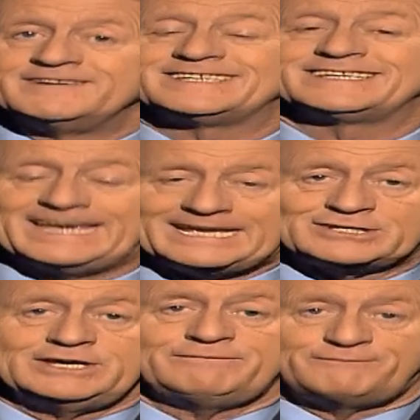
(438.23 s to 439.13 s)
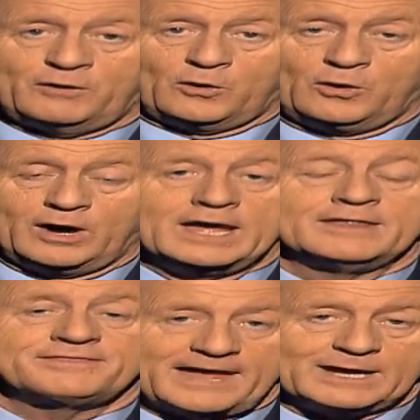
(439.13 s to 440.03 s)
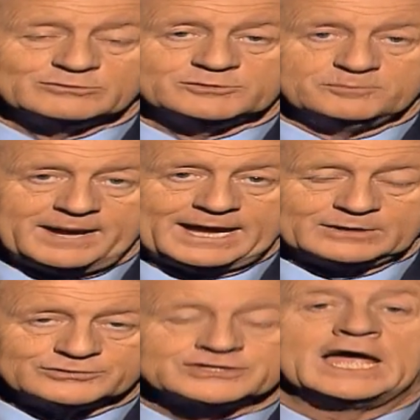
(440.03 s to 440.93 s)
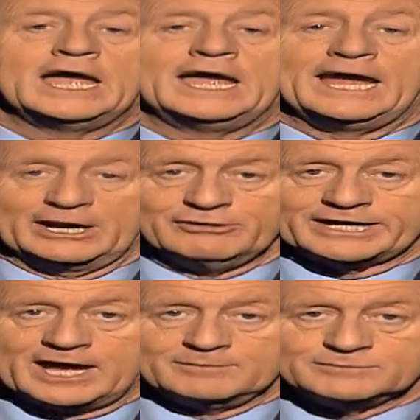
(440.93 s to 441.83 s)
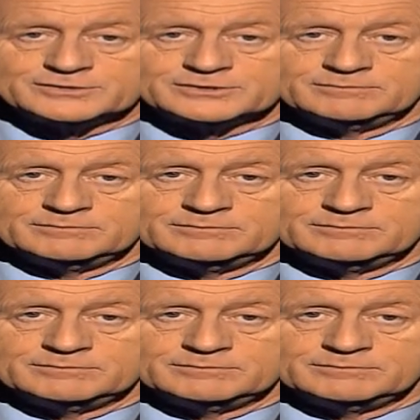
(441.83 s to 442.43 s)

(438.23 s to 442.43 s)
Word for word: for £64,000. Here it comes.